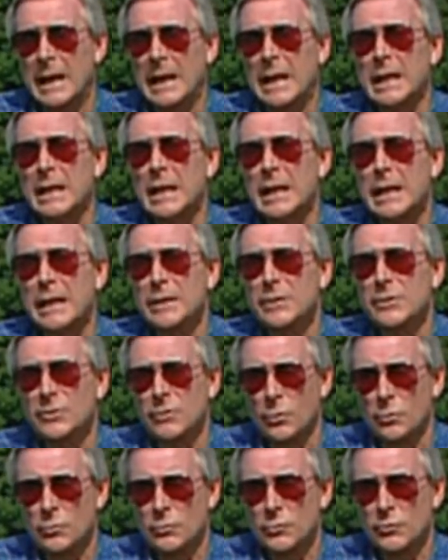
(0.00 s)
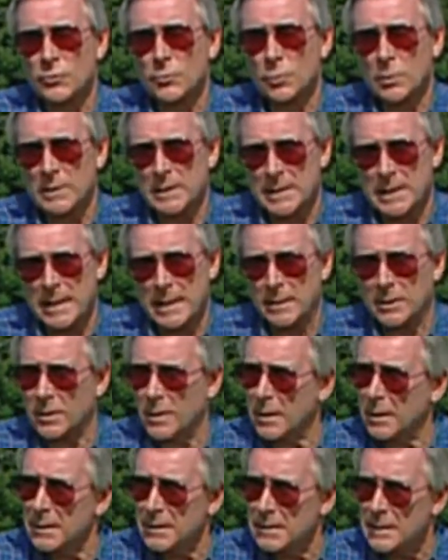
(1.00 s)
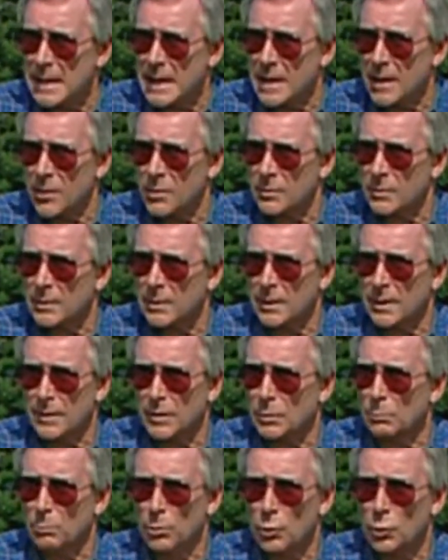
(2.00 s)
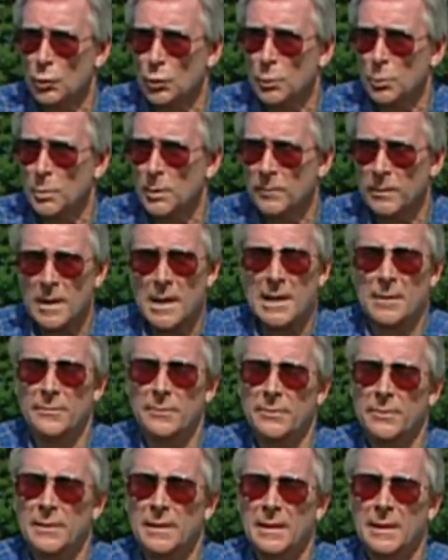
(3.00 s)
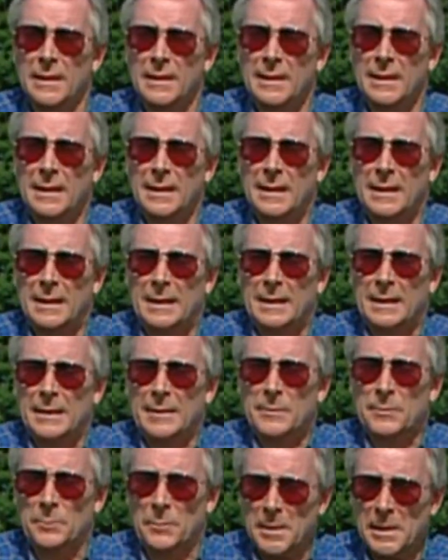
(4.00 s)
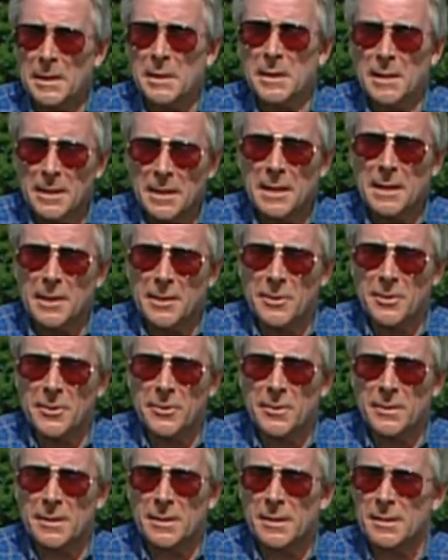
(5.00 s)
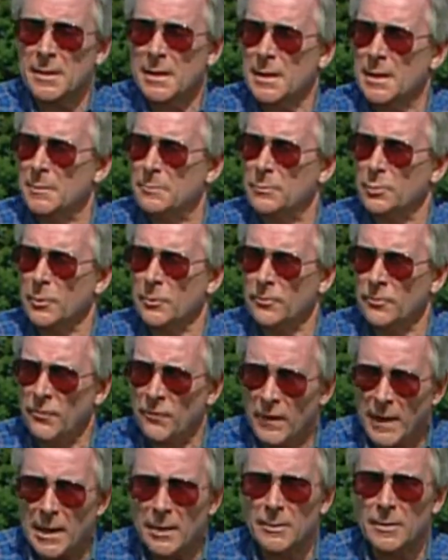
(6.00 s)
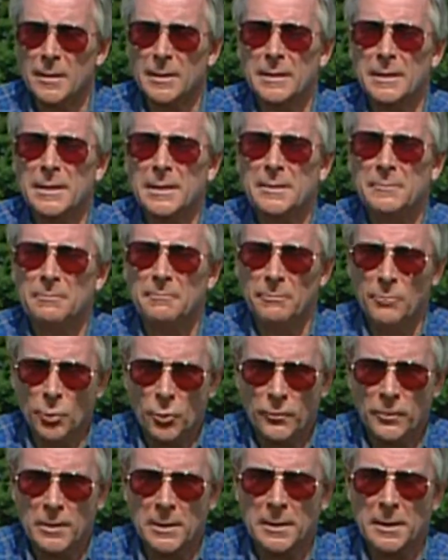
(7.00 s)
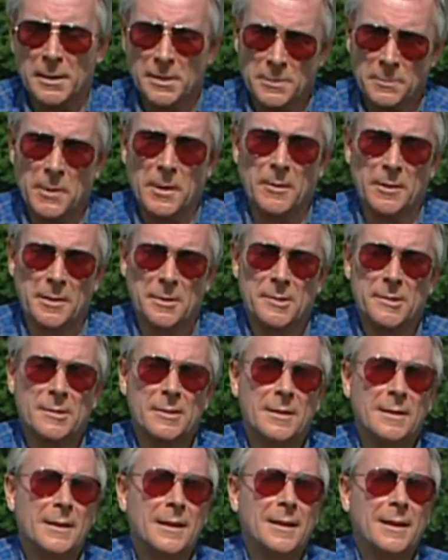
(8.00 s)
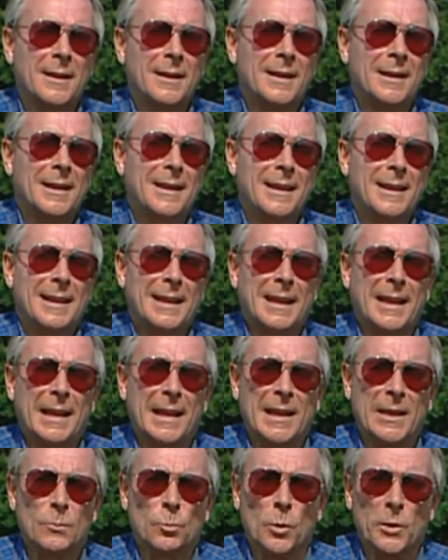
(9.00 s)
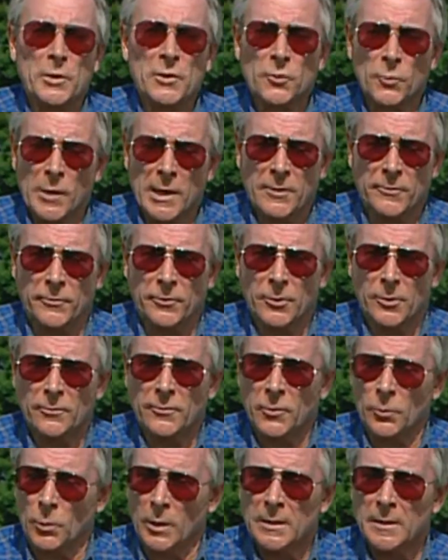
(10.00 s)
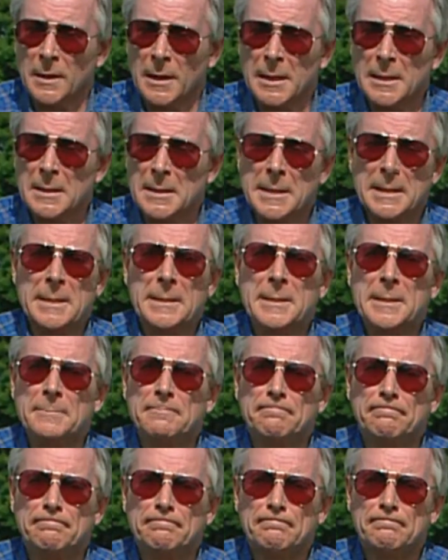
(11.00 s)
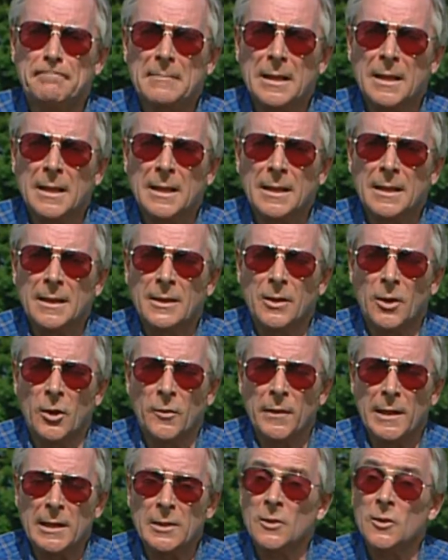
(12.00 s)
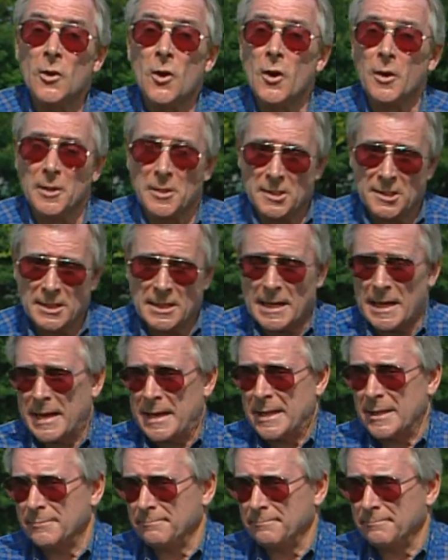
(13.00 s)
Allied soldiers were dead, cut down in the bloom of life. Being here is a profoundly moving experience, and one is grateful for what they did on that longest day.